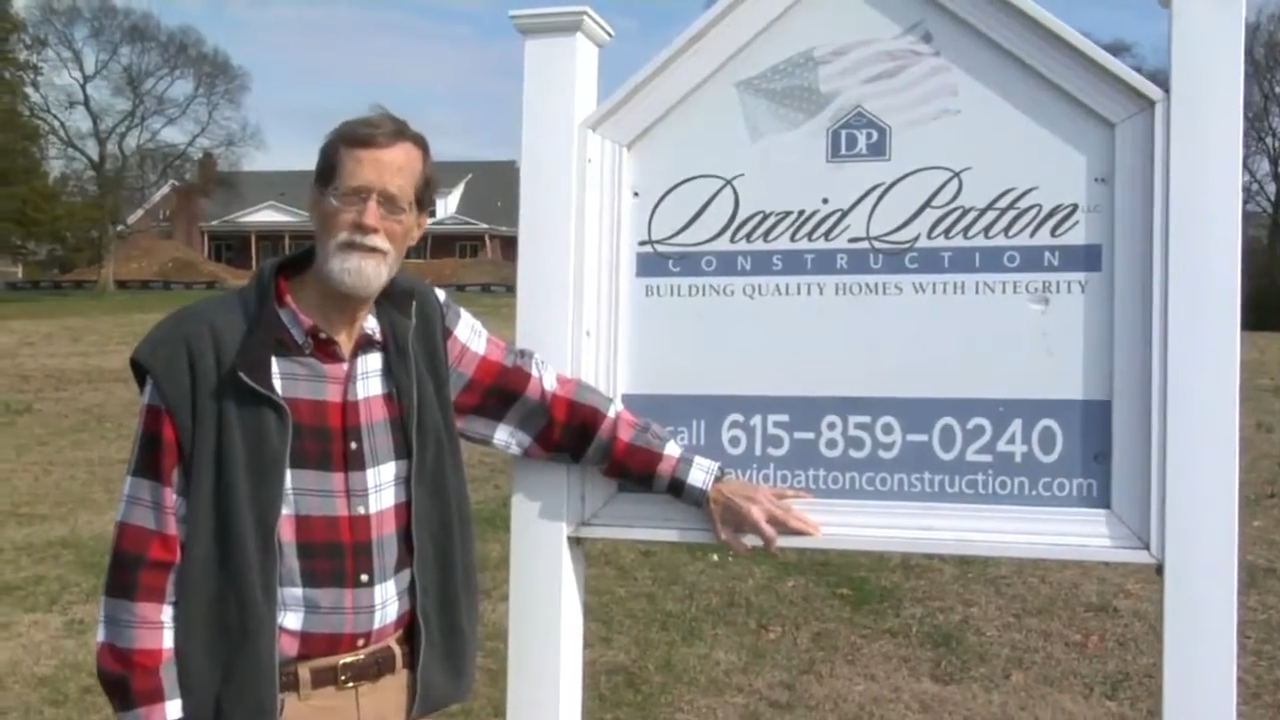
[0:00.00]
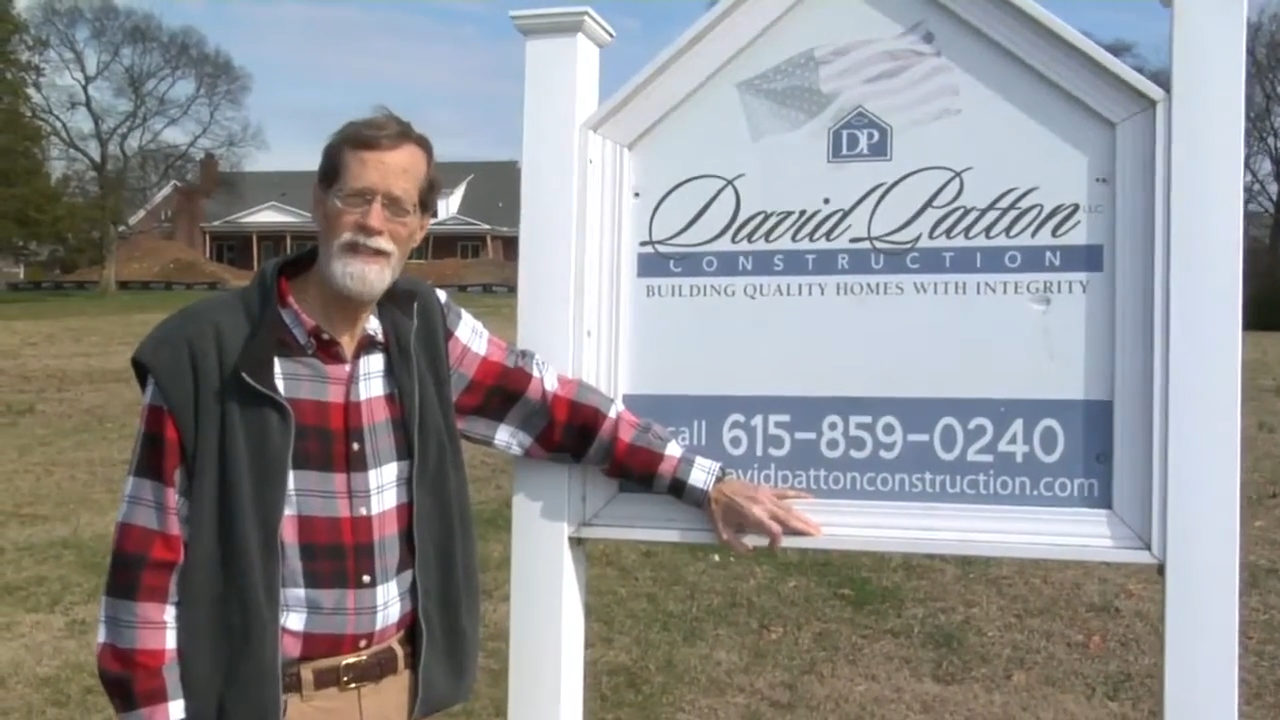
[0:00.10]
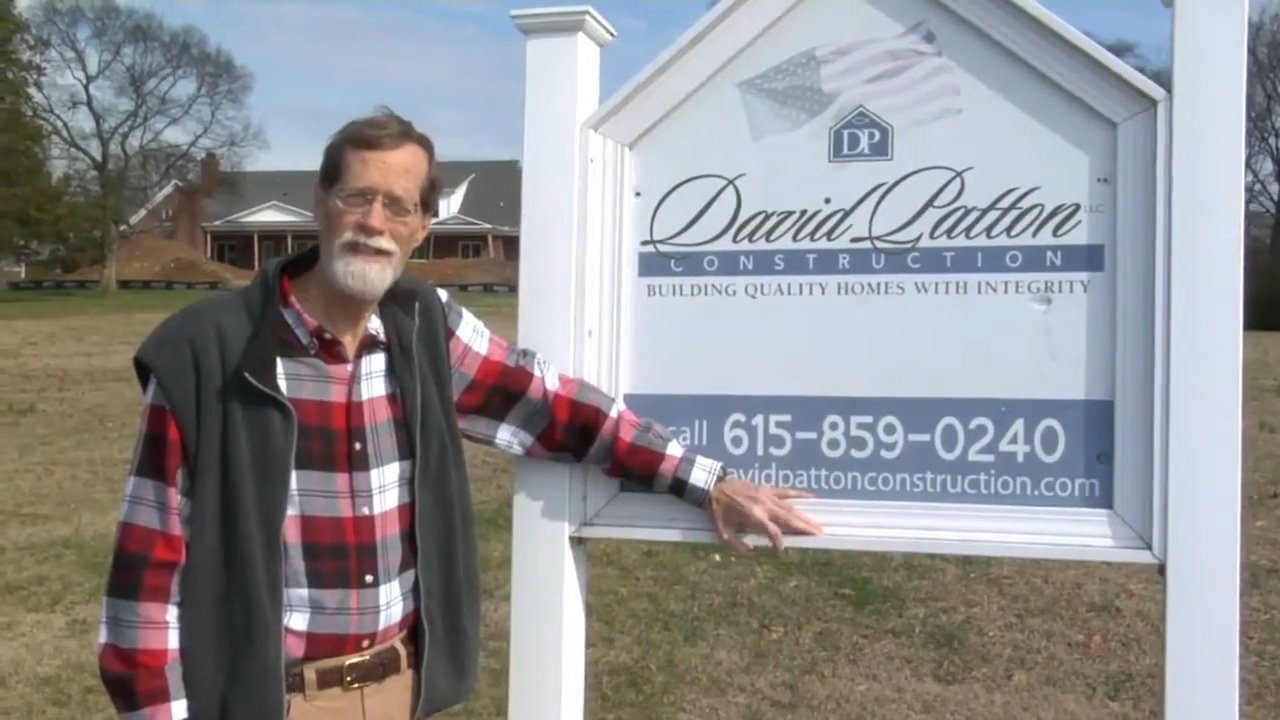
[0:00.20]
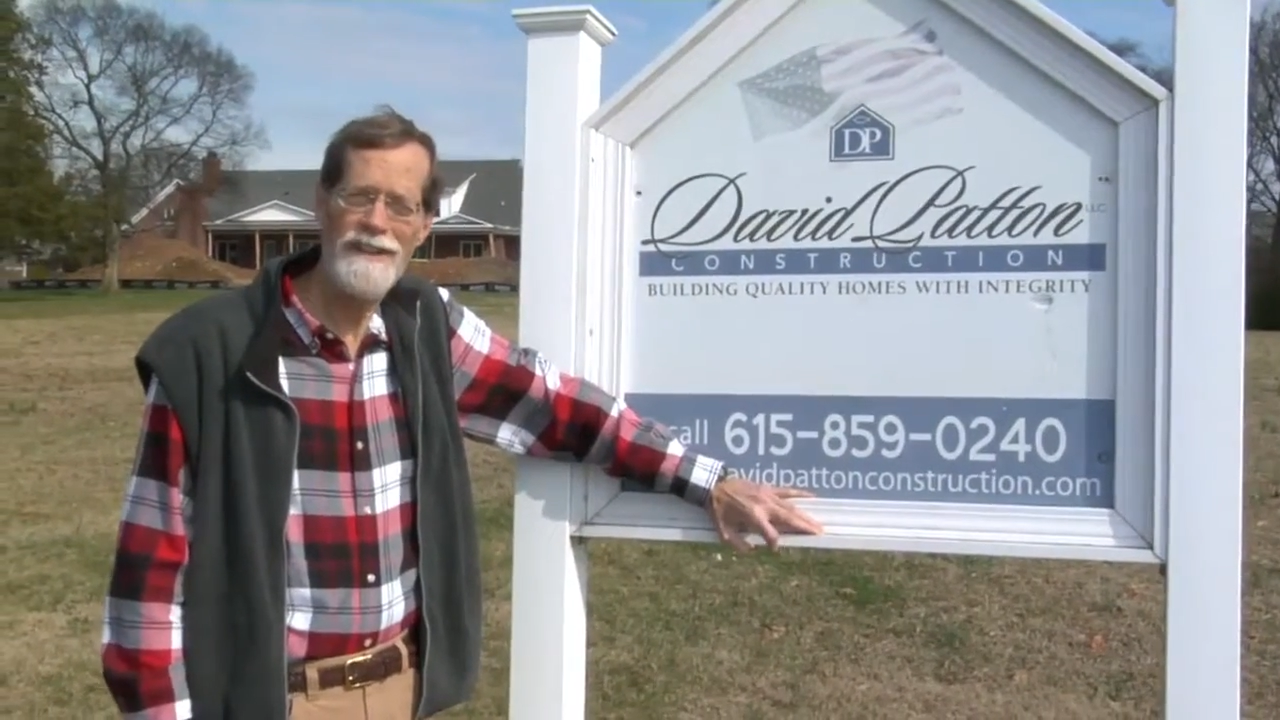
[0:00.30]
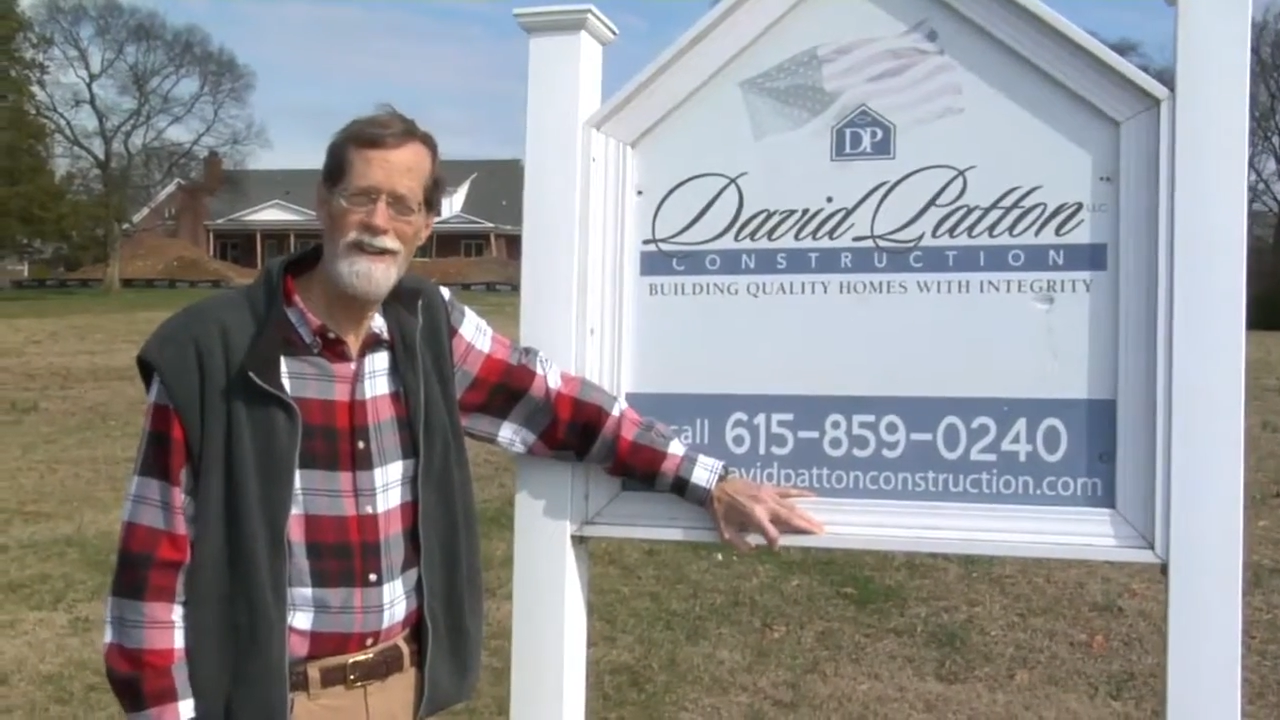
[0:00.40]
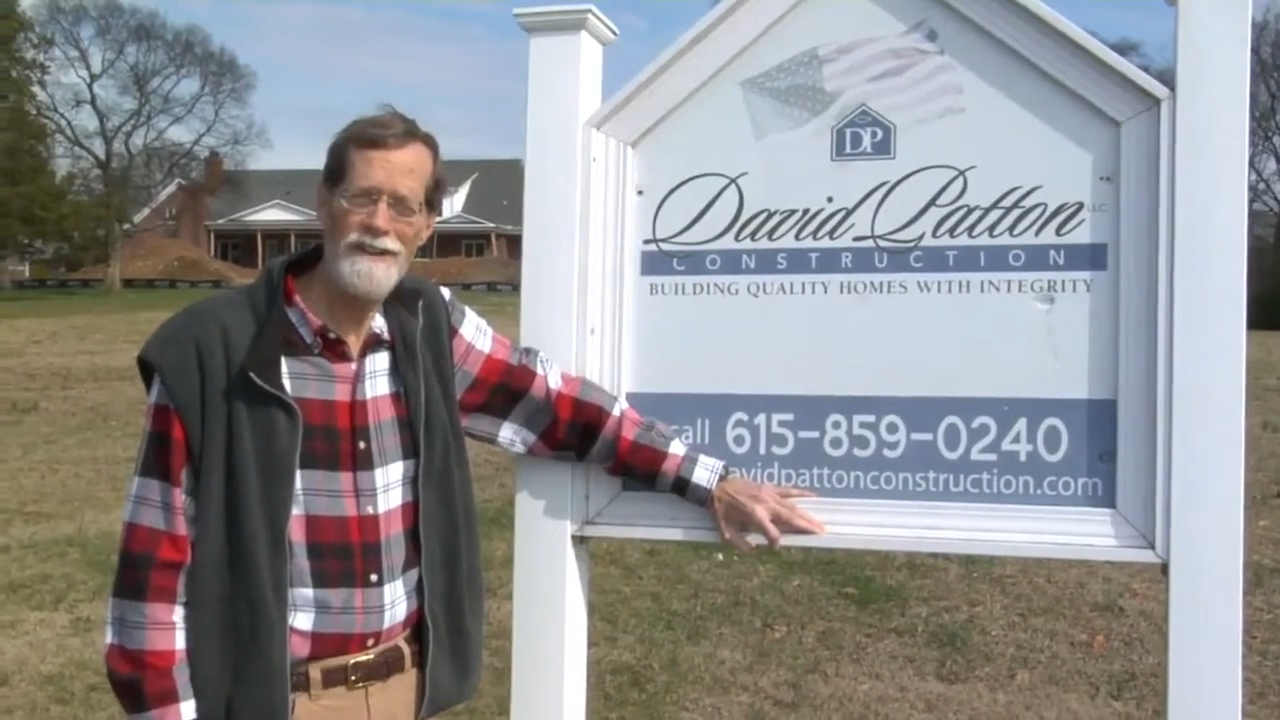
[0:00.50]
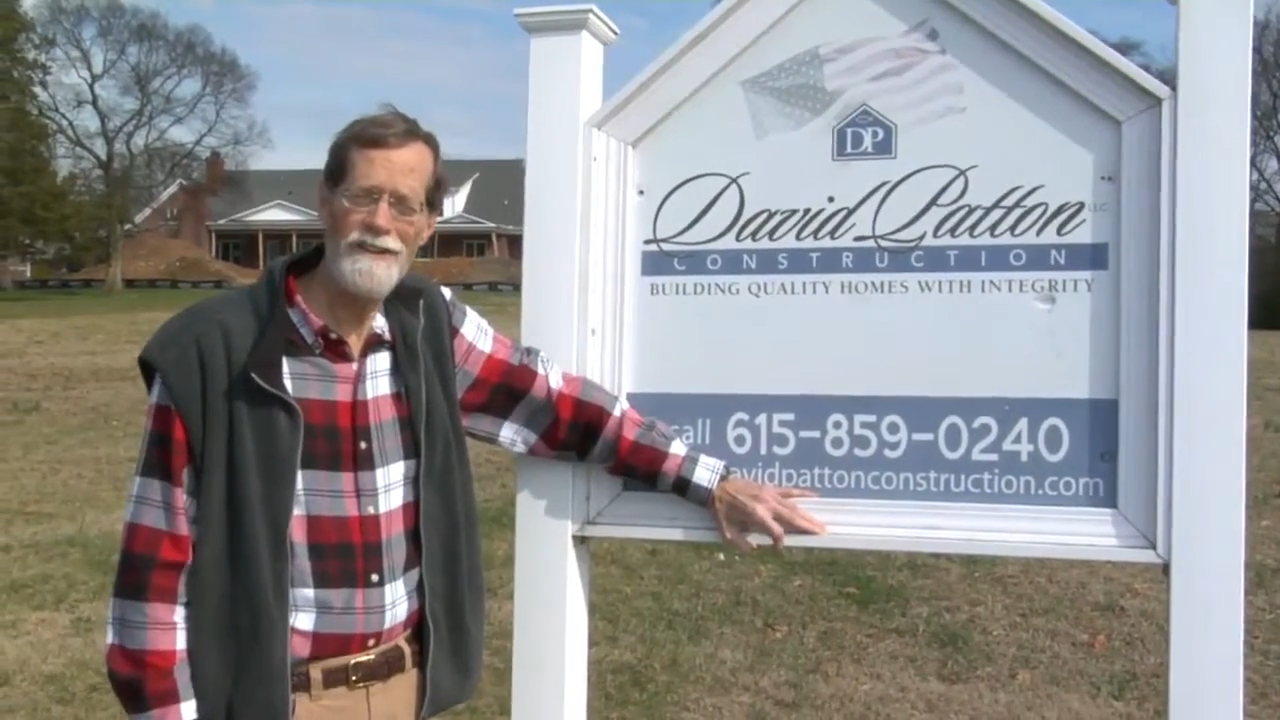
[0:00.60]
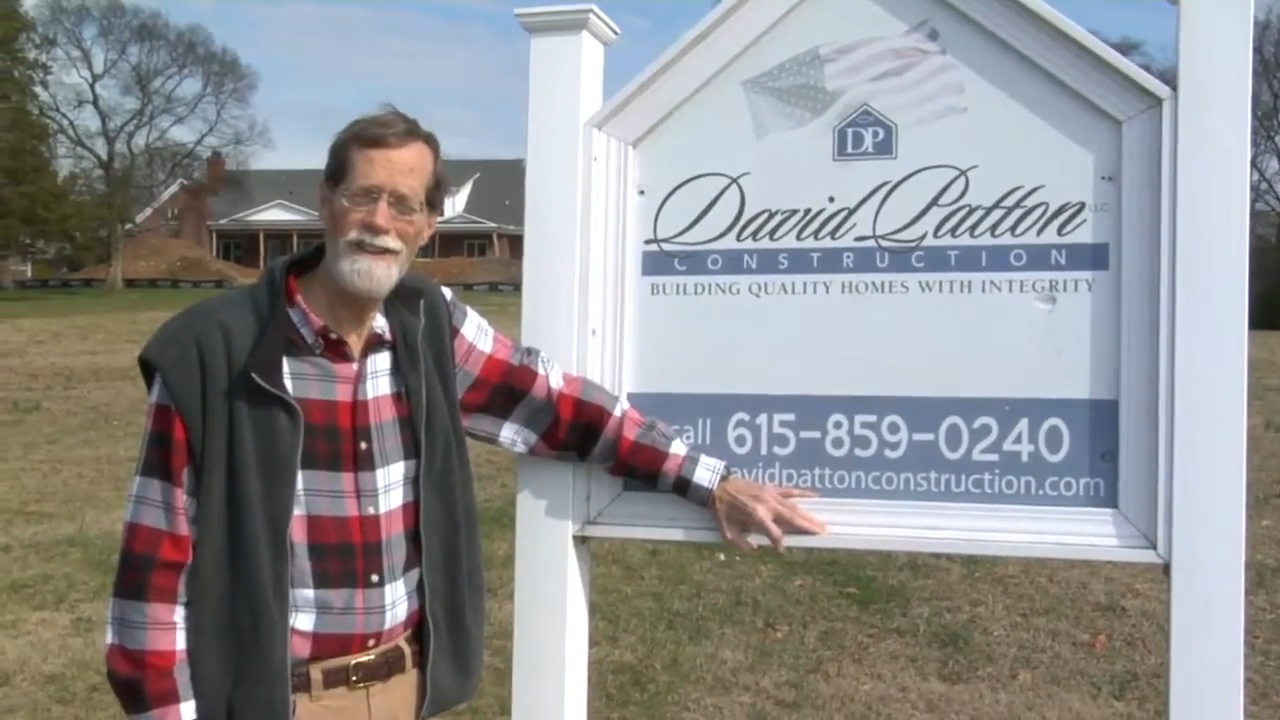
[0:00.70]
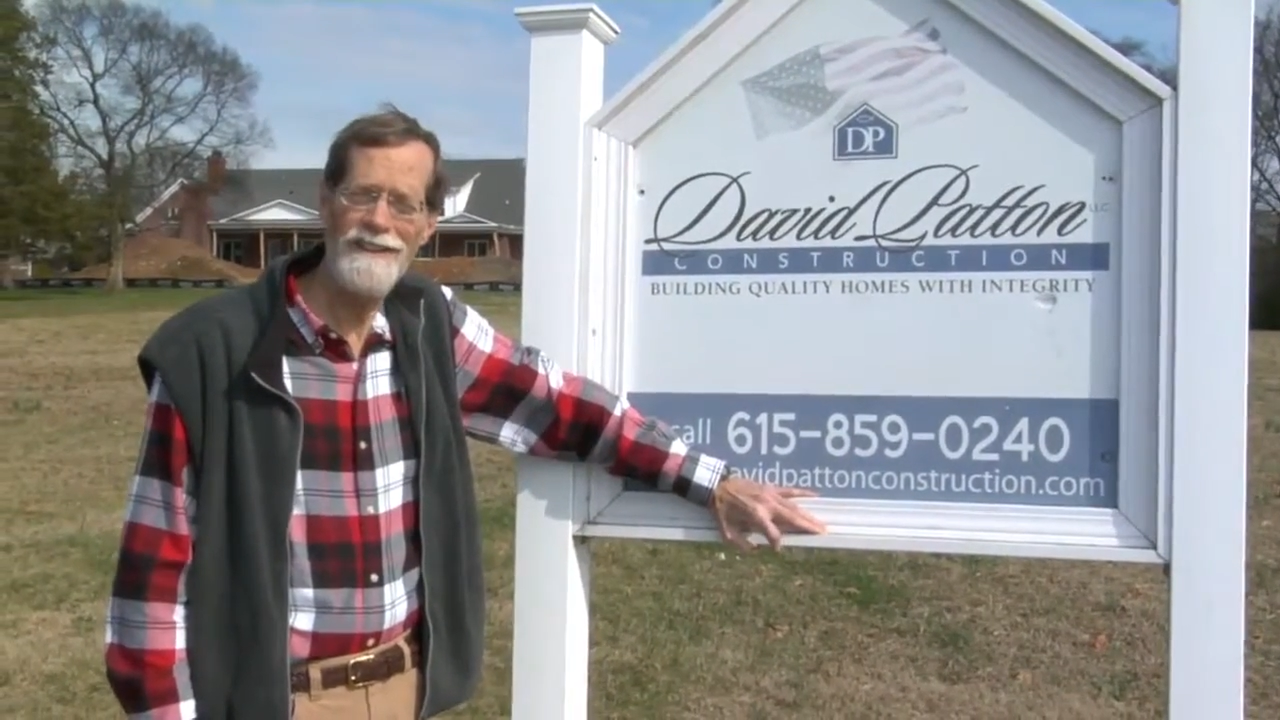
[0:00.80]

seeing y'all